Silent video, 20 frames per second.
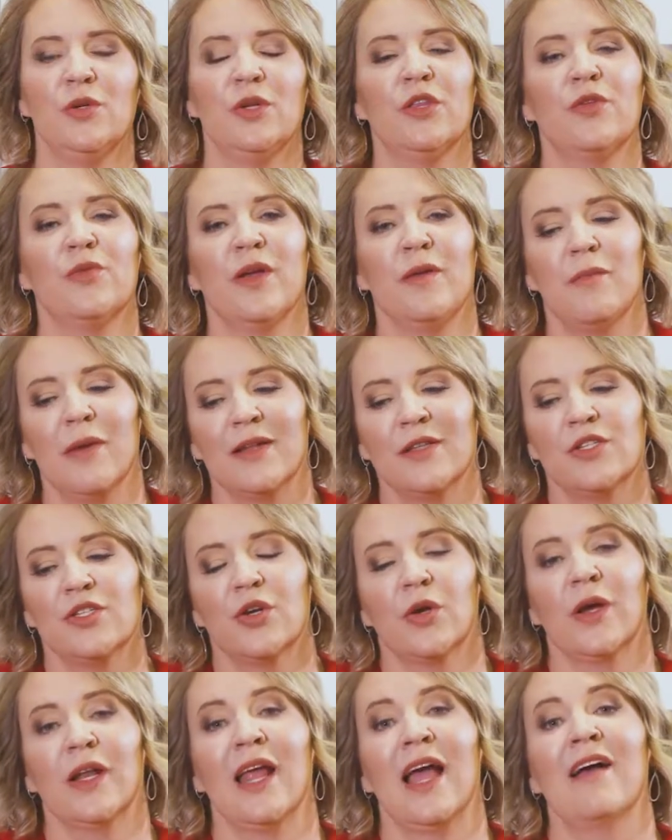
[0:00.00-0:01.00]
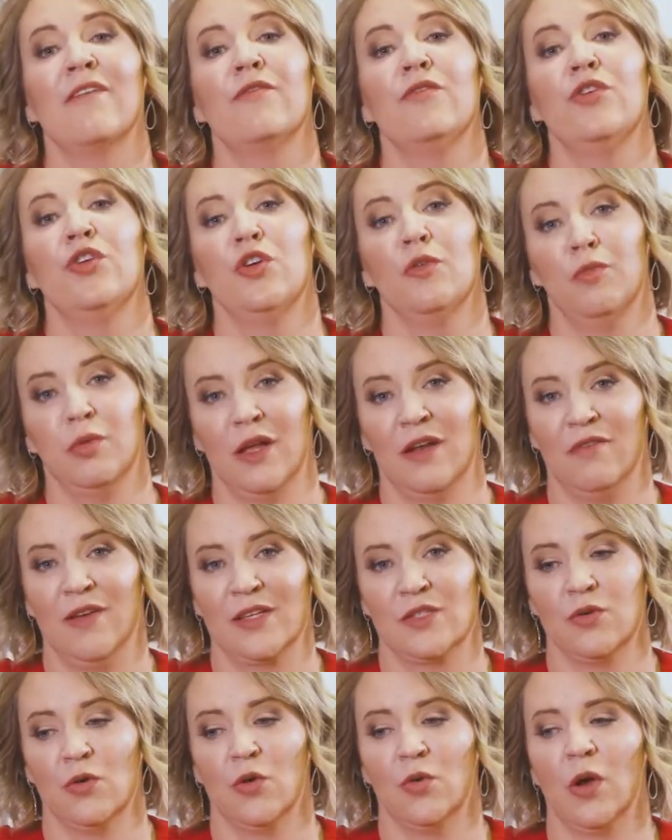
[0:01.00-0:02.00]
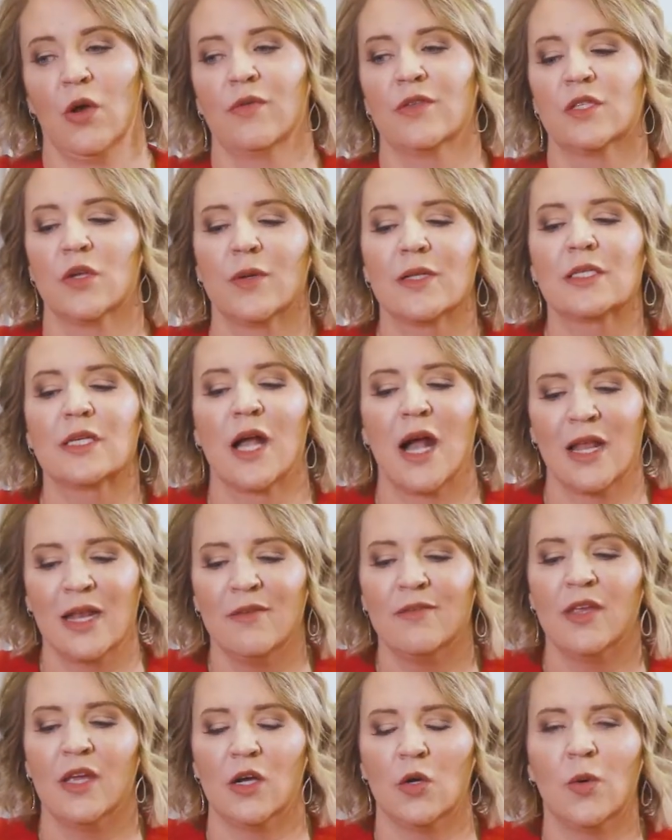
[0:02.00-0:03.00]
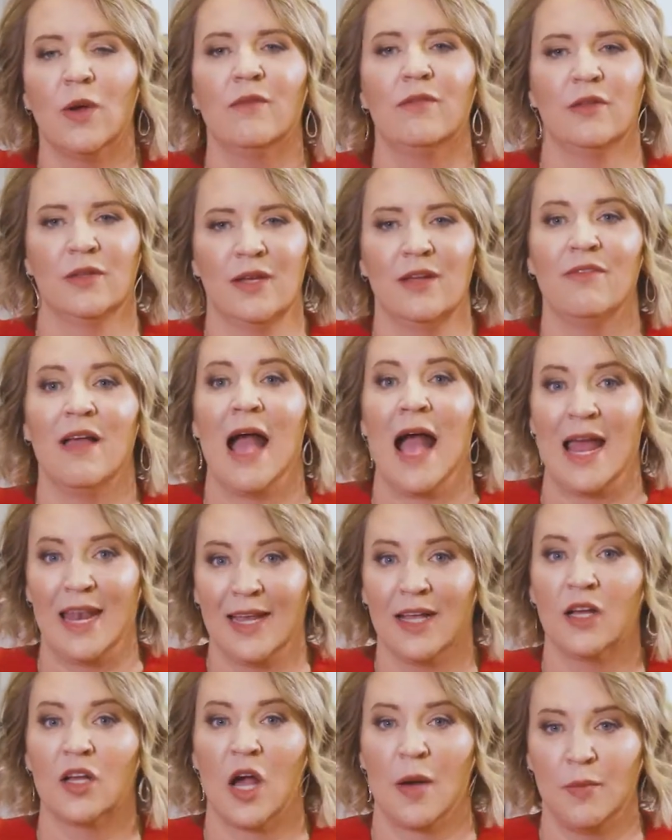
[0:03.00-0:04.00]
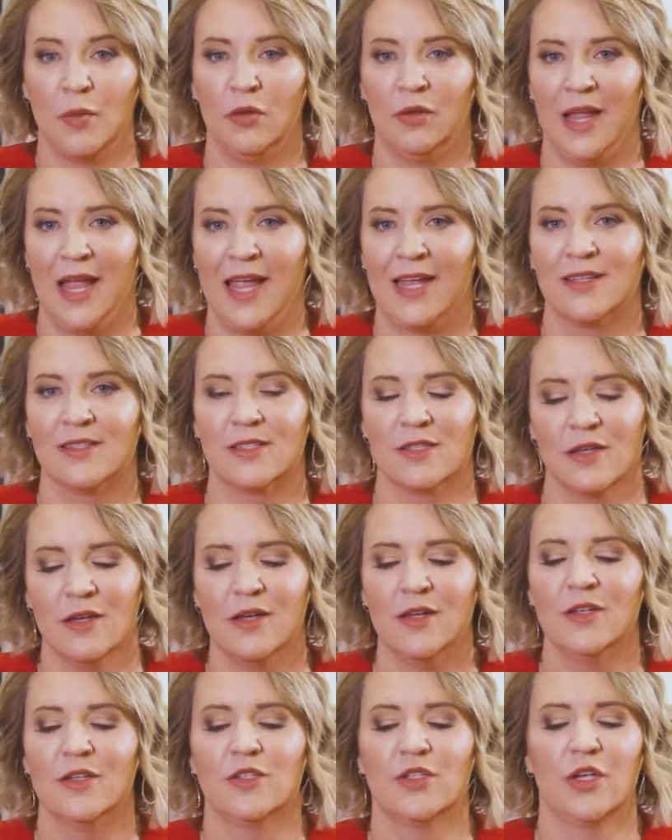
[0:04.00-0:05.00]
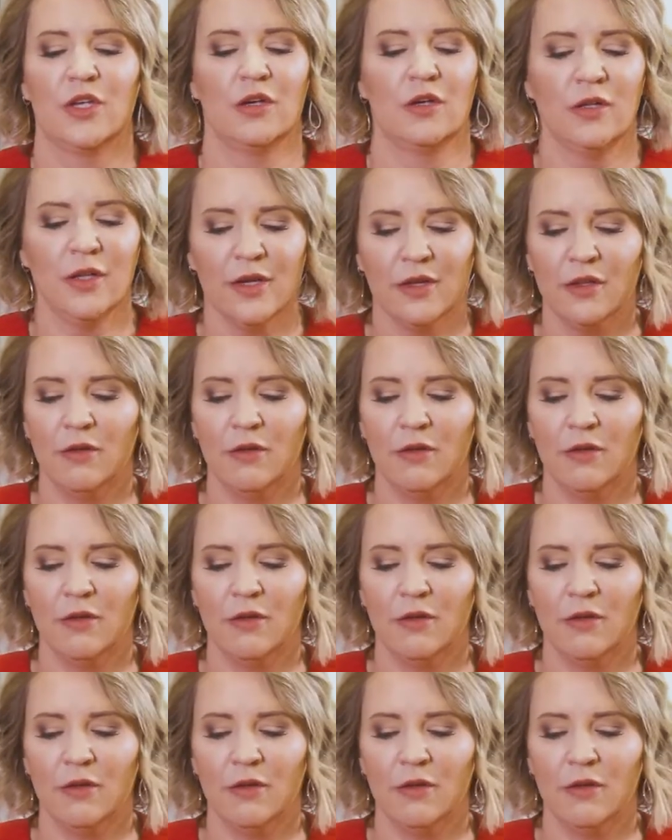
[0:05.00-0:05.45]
to 3 months you're going to have new blood vessel growth. So it's kind of the equivalent of adding a couple lanes. So you clear